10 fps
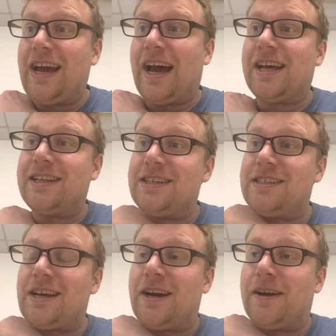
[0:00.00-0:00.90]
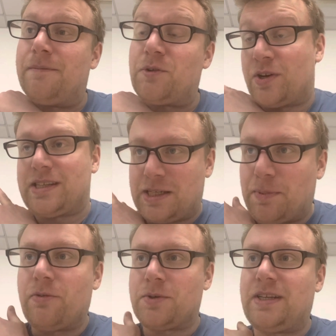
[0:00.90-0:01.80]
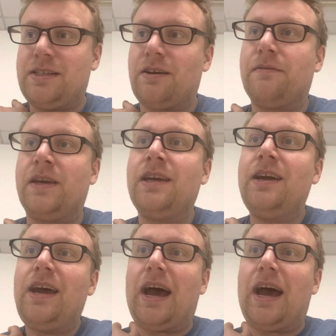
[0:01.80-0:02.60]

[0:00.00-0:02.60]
and um, translated by Rosalind Harvey,